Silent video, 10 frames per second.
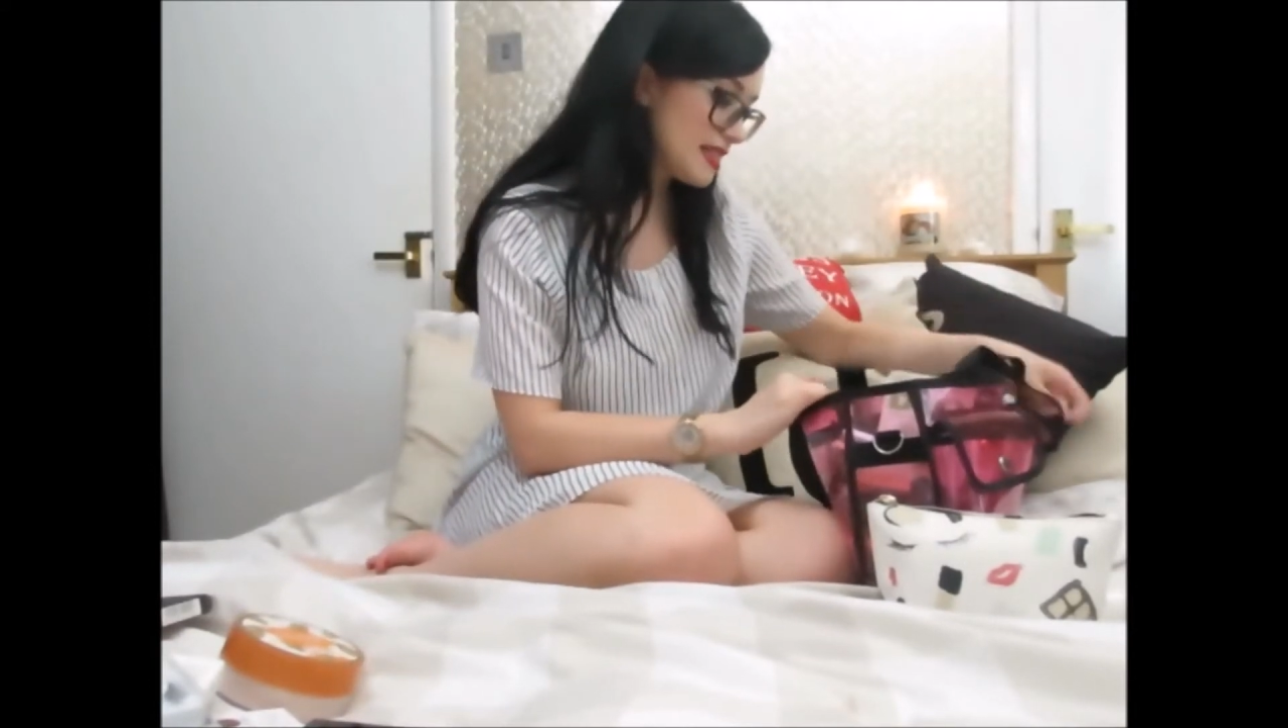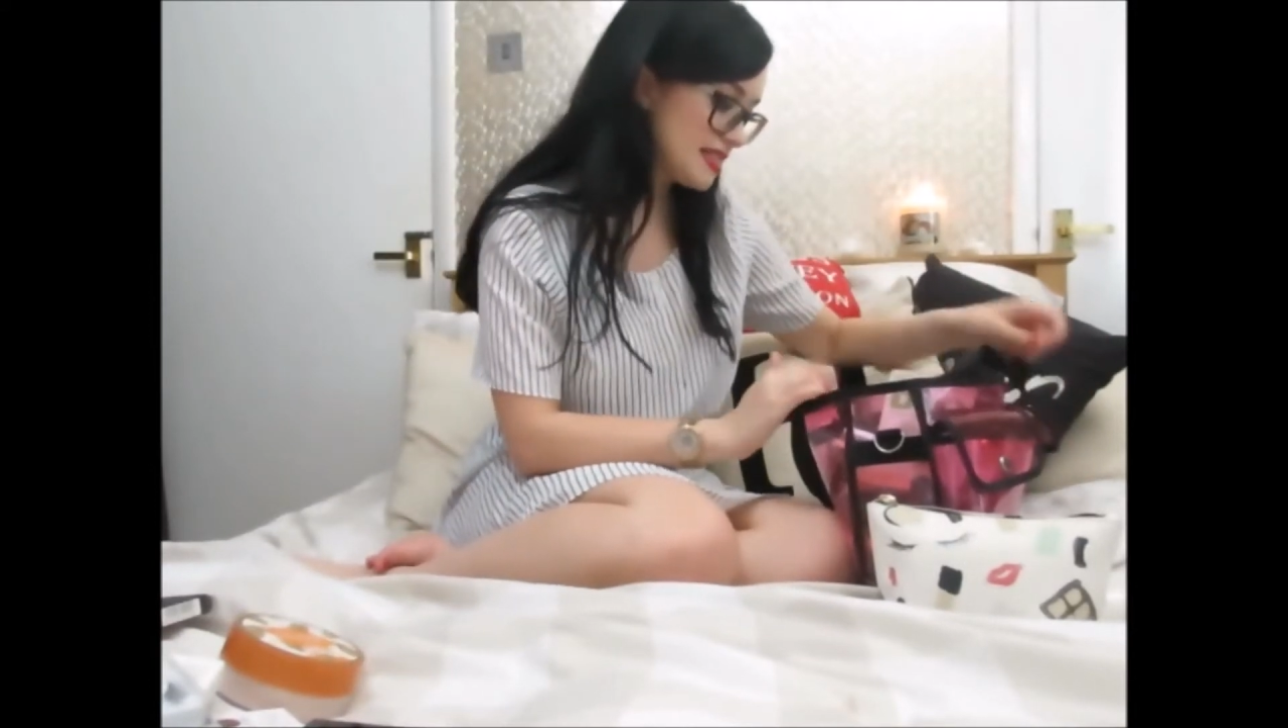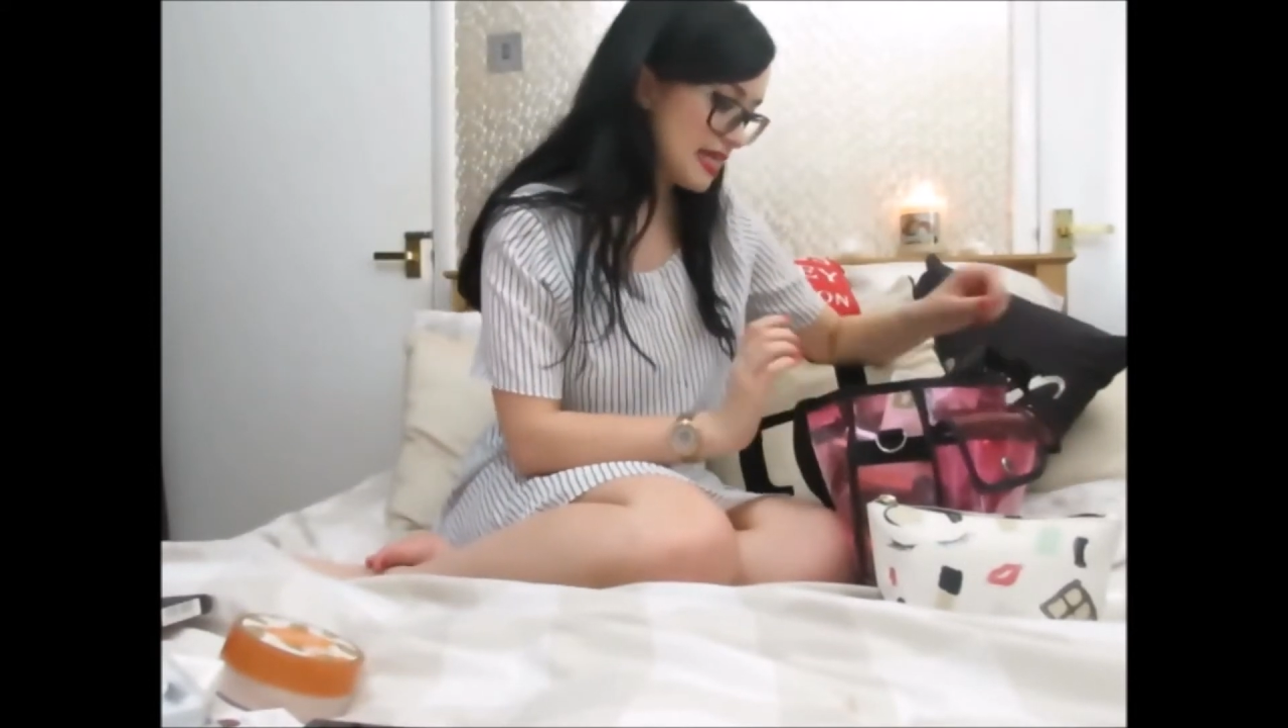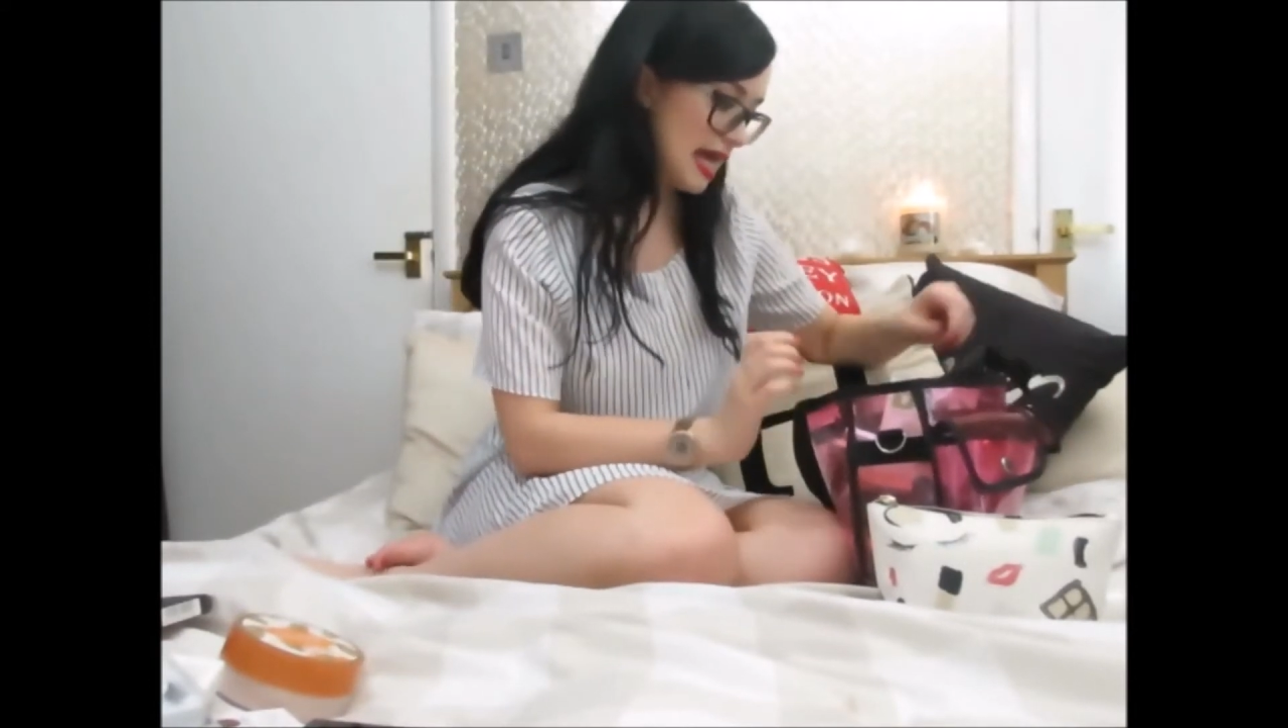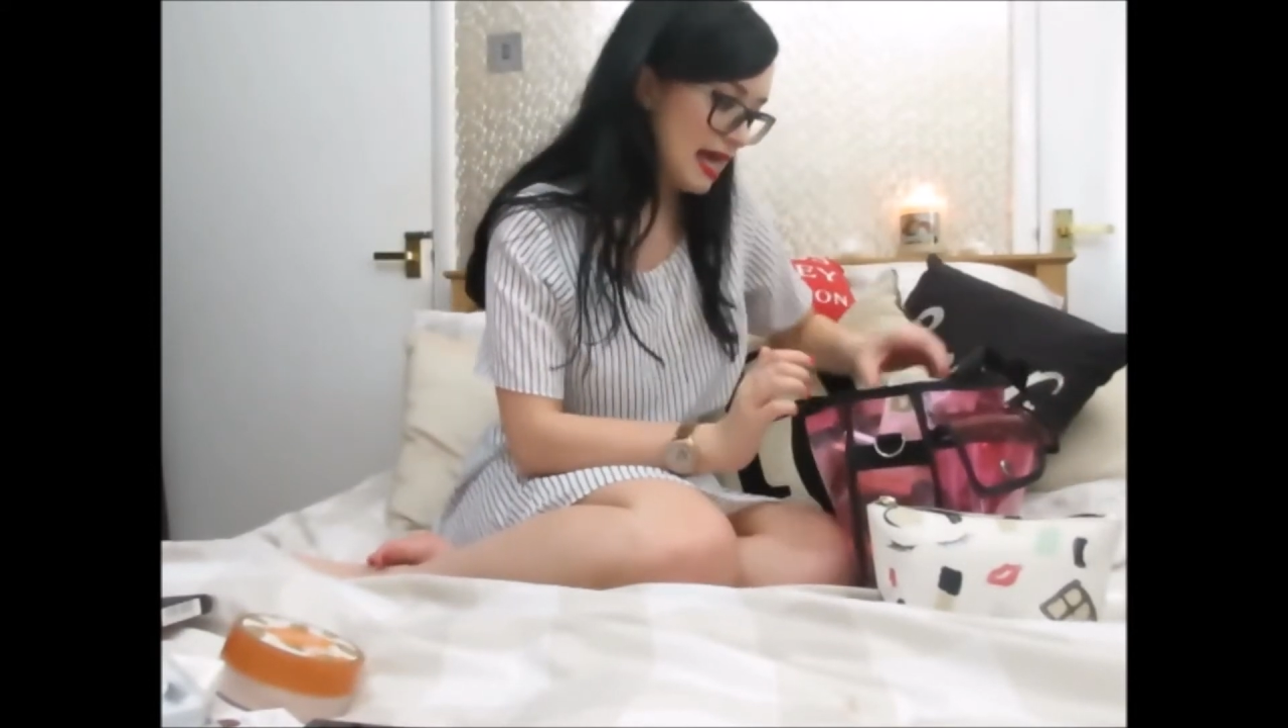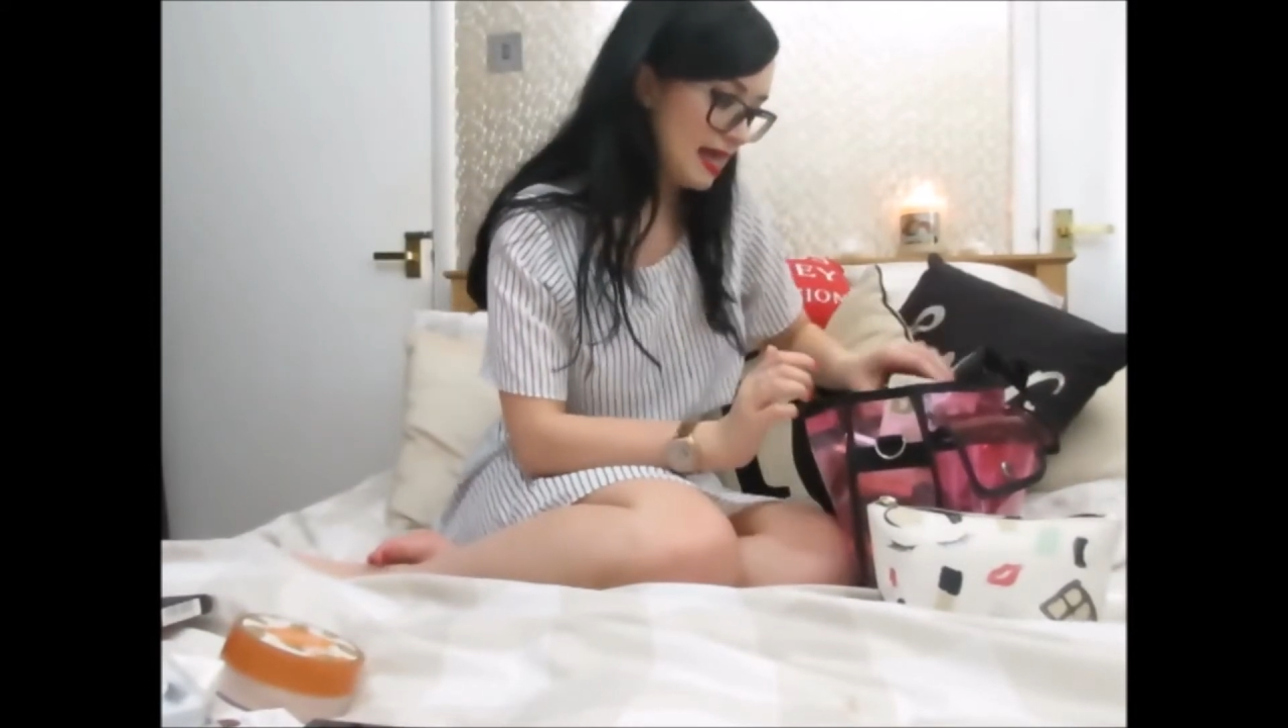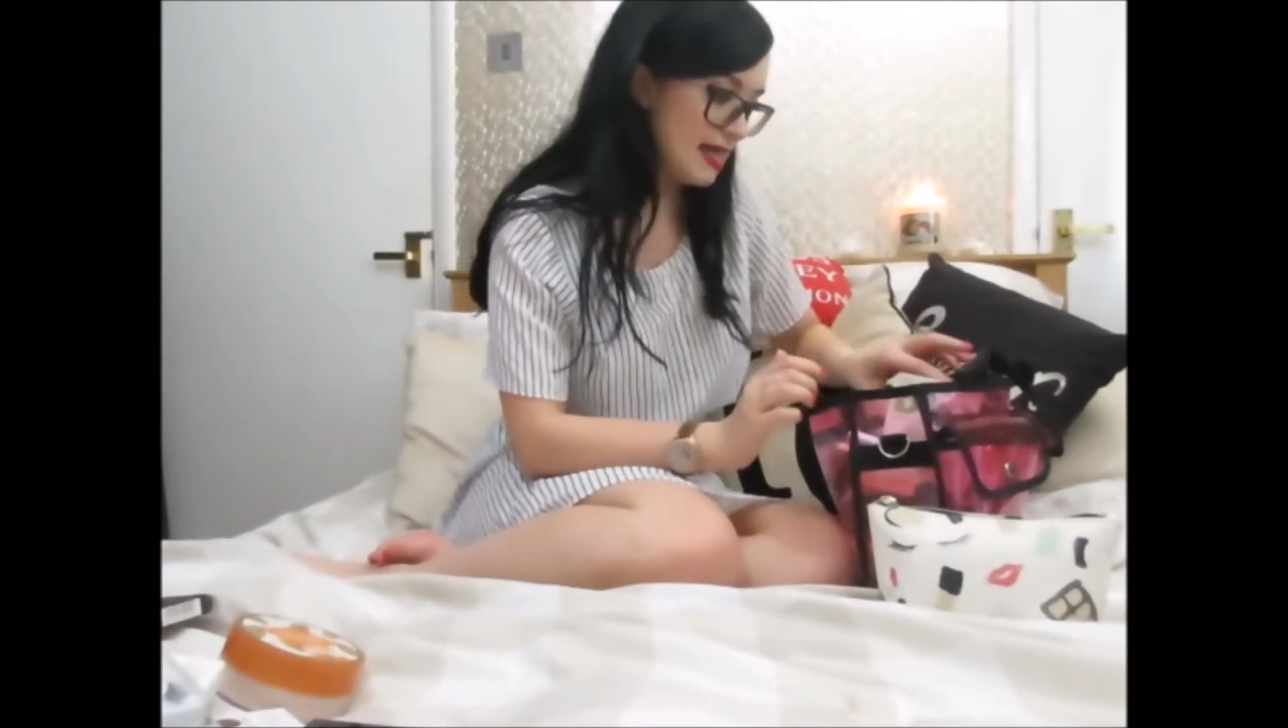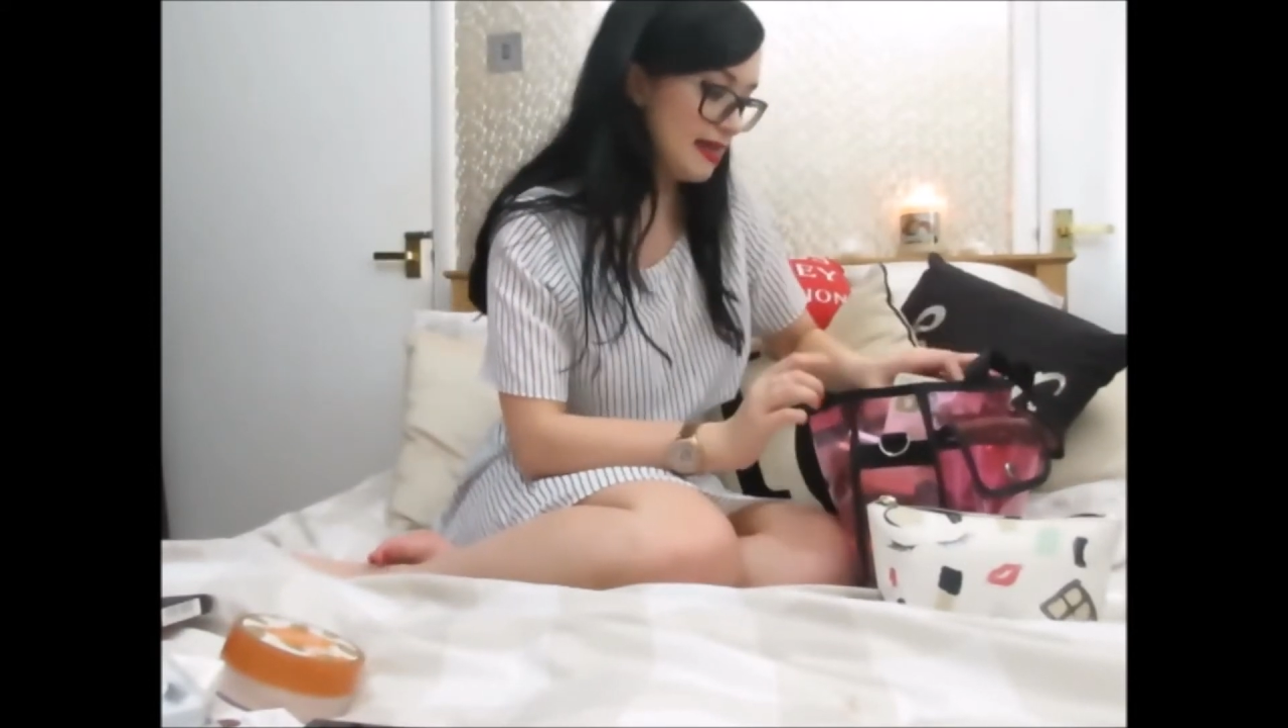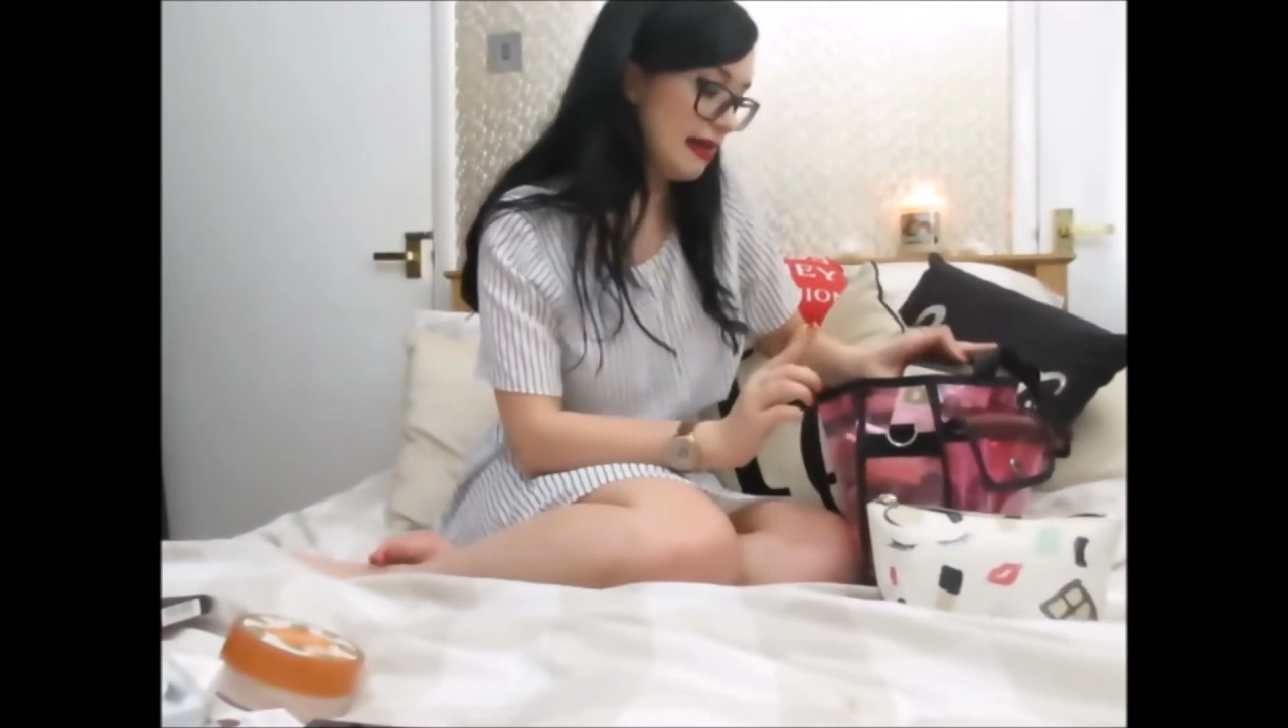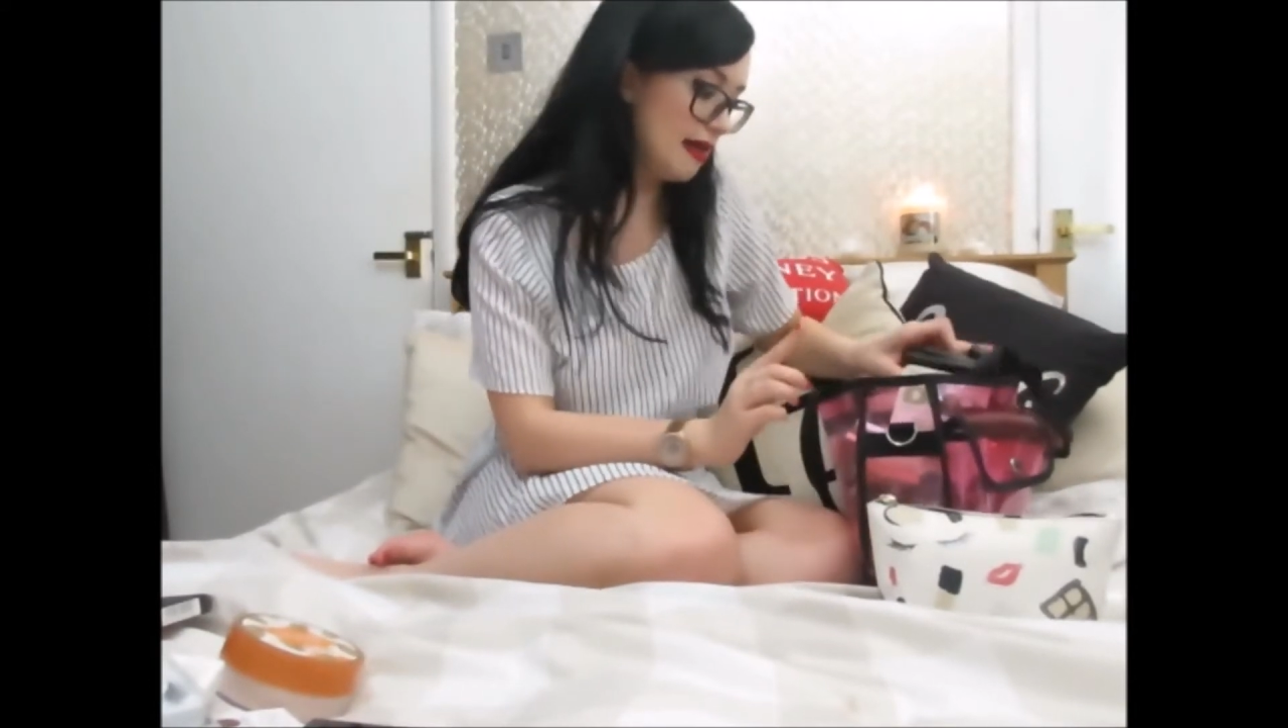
to day,